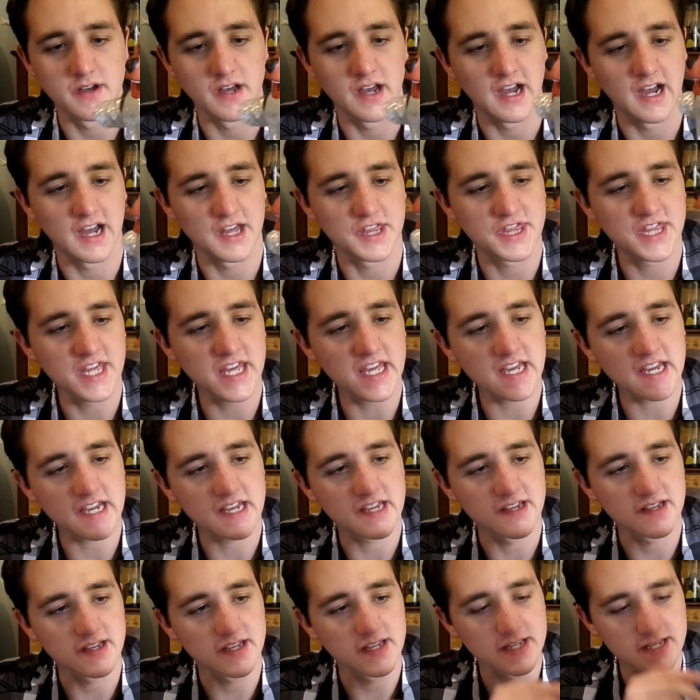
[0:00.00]
I think,
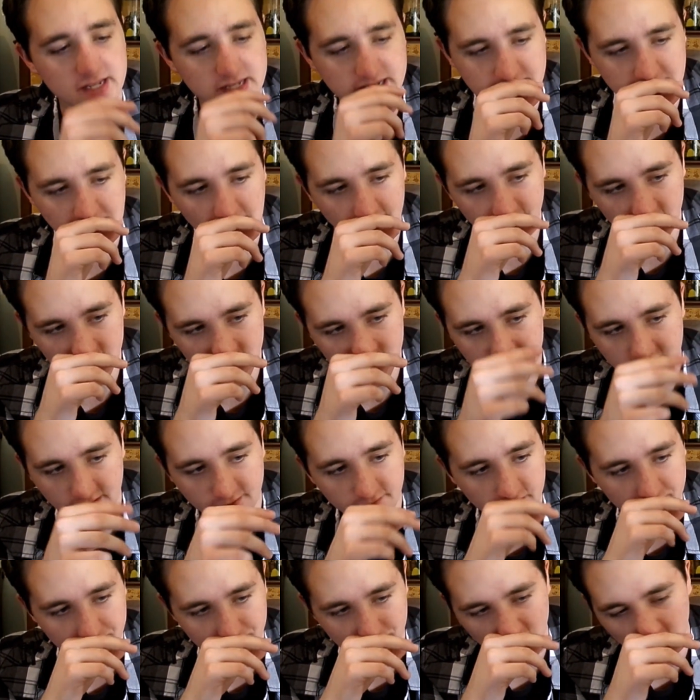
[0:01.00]
7
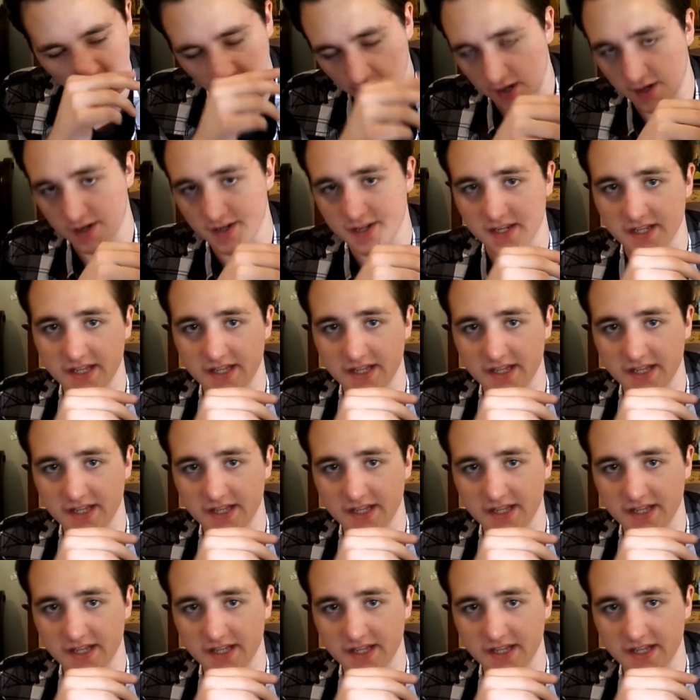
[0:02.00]
different parts,